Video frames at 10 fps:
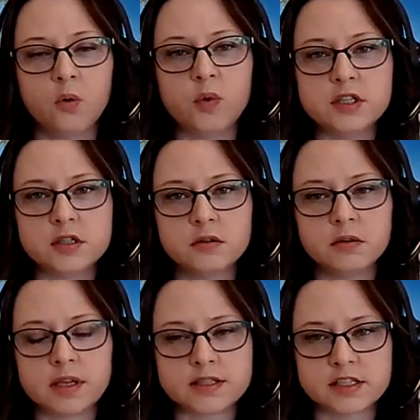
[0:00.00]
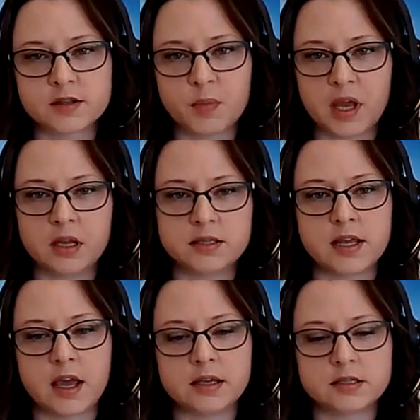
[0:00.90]
We do anticipate
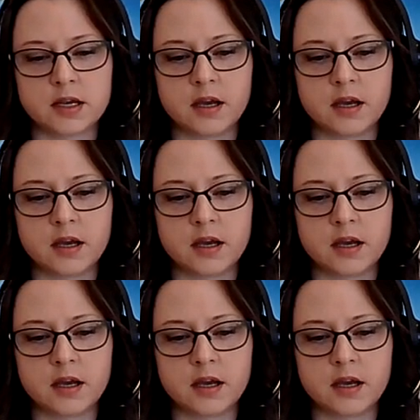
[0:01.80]
that